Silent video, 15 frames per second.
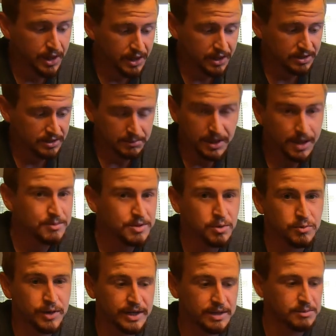Sometimes I'll
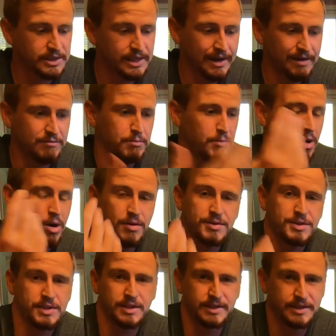randomly have
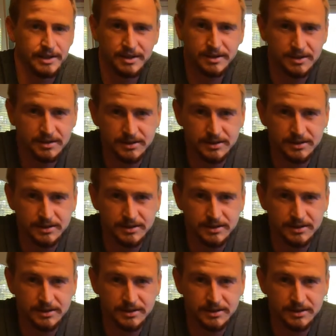moths in here.